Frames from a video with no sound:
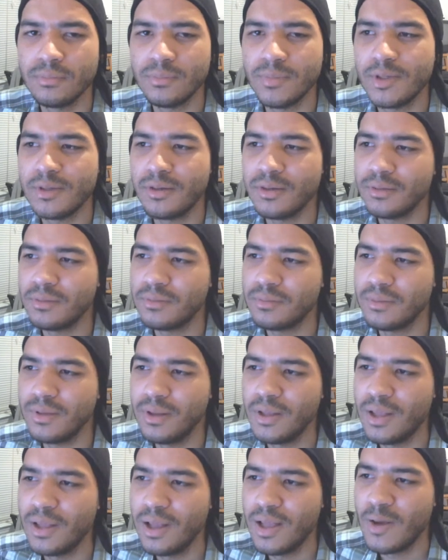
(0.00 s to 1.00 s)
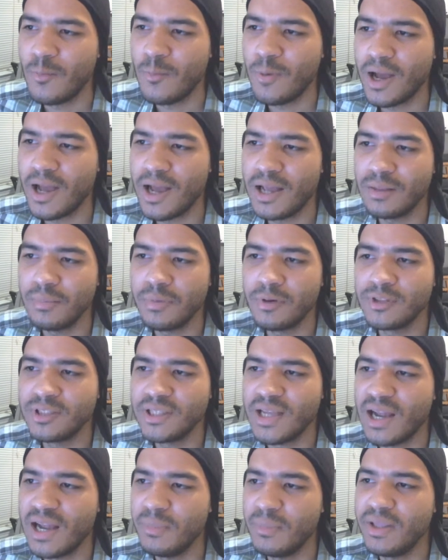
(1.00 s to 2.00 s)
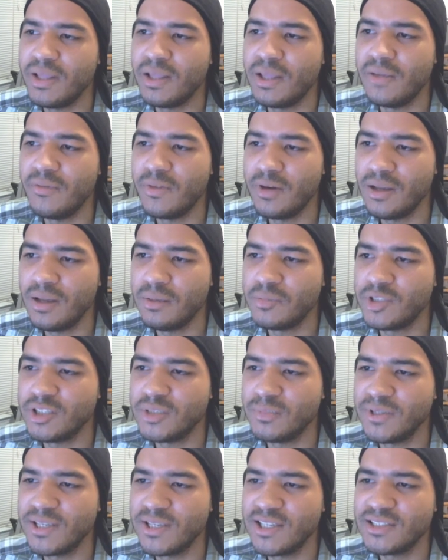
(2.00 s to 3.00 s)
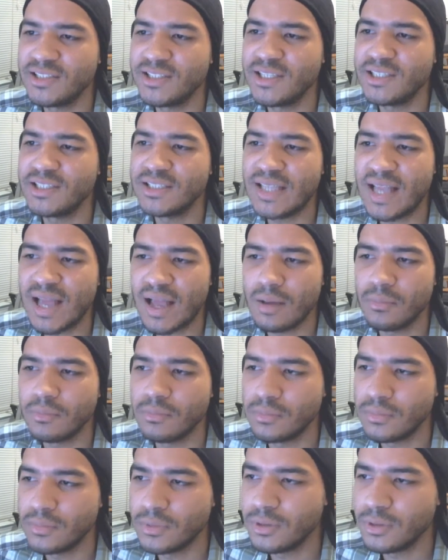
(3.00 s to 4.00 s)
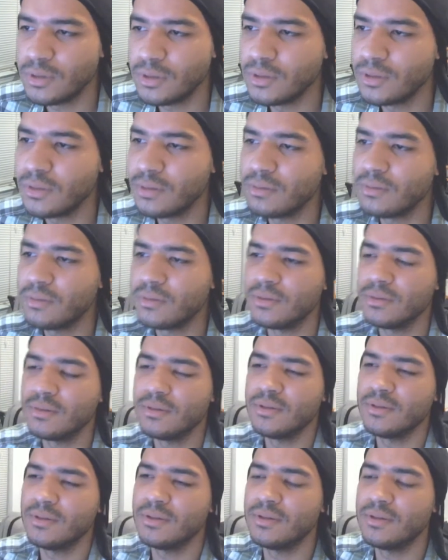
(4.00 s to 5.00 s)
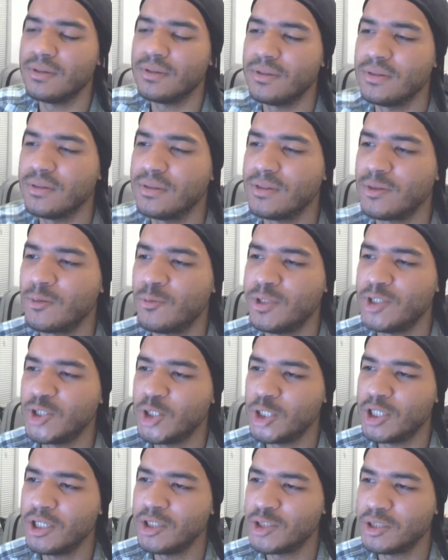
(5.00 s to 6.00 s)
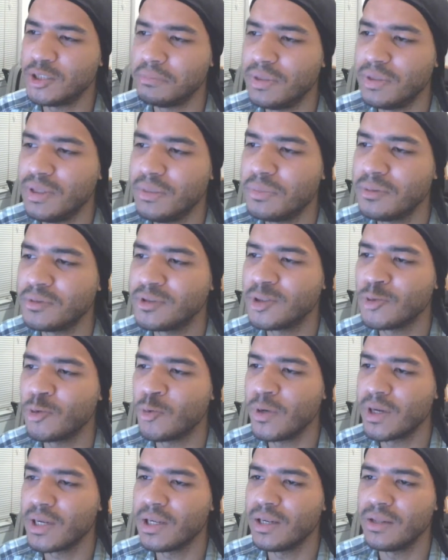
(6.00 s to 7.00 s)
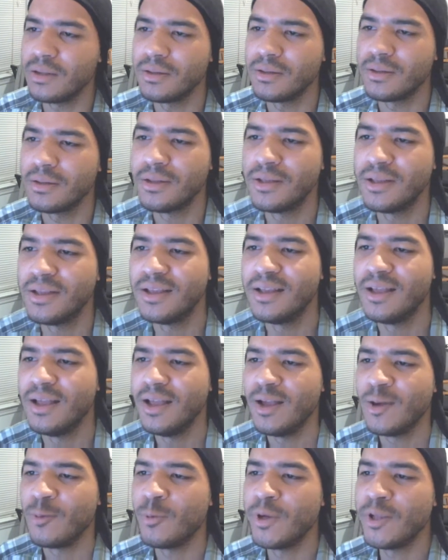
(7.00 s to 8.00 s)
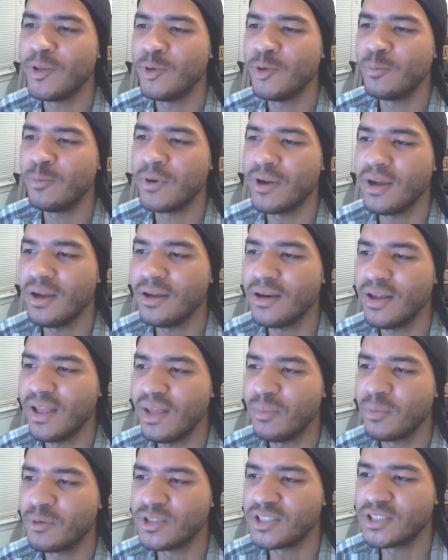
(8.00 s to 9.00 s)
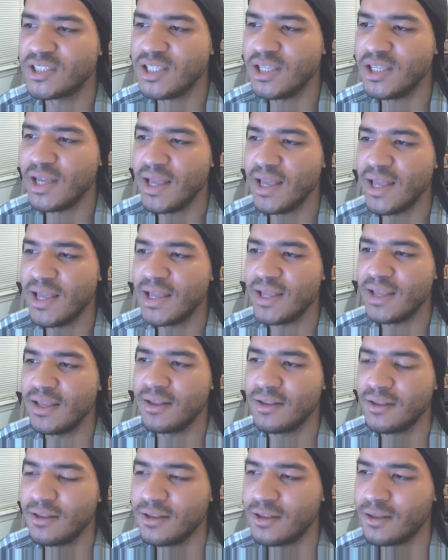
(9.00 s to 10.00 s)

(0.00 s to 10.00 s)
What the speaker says: You know? Why the person got to be giving up just because they stopped? You know? Quit judging people so quickly. When you were unable to see ahead.